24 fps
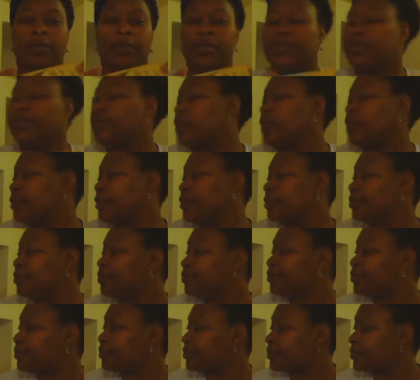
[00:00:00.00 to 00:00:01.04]
blue envelope.
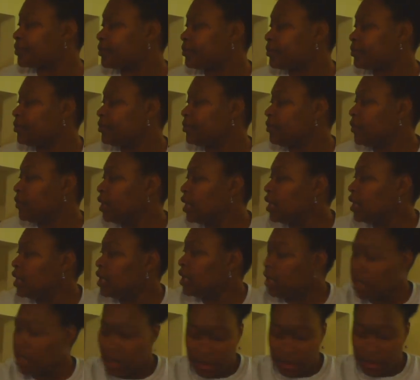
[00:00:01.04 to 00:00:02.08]

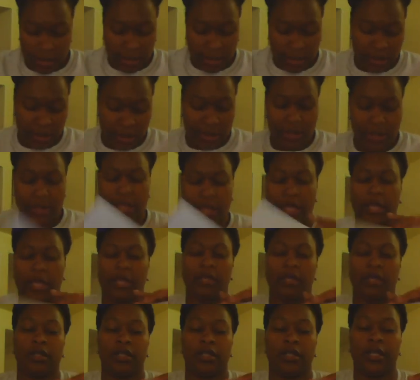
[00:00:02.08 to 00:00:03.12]
So let's
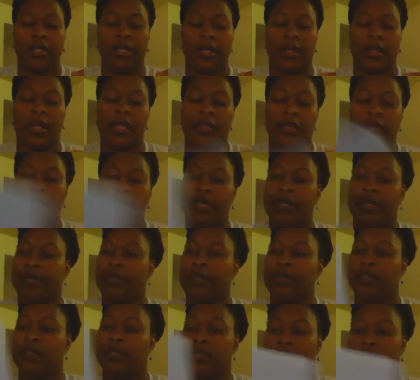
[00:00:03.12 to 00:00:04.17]
see. And
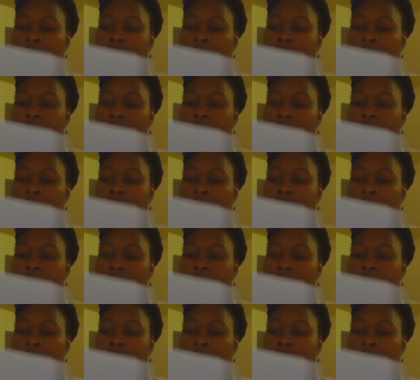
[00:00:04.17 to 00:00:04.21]
here's